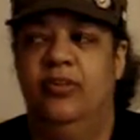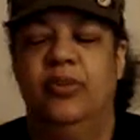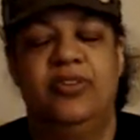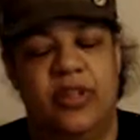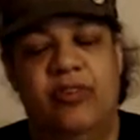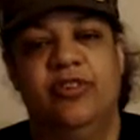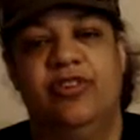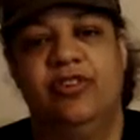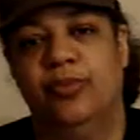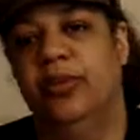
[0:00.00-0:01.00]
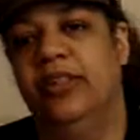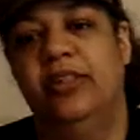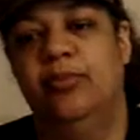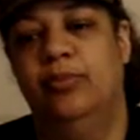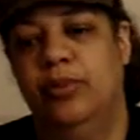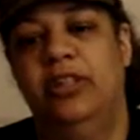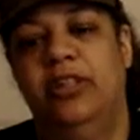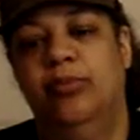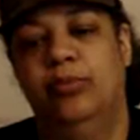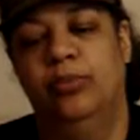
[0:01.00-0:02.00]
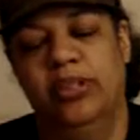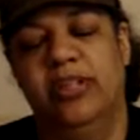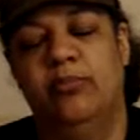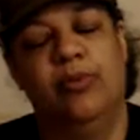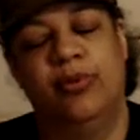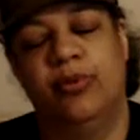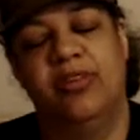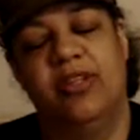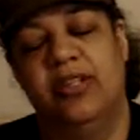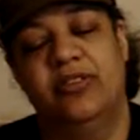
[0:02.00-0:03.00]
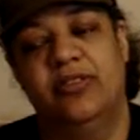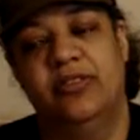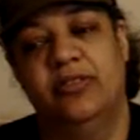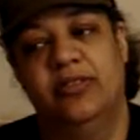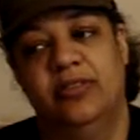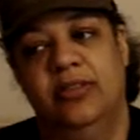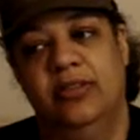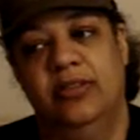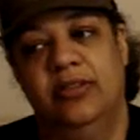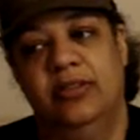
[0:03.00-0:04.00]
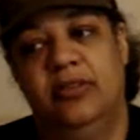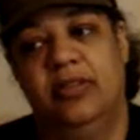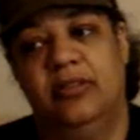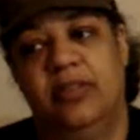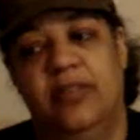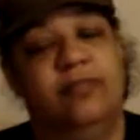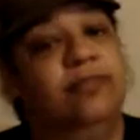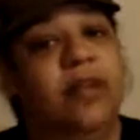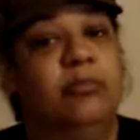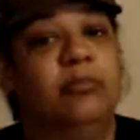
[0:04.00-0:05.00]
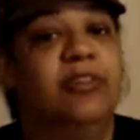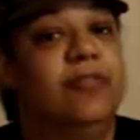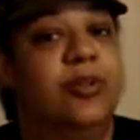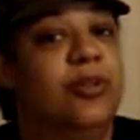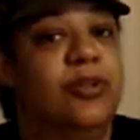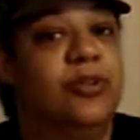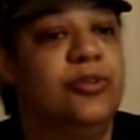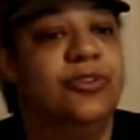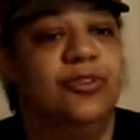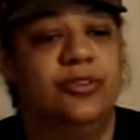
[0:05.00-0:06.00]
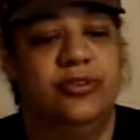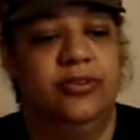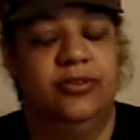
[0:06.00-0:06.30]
We salvaged the really, really, really important things. Like family photos,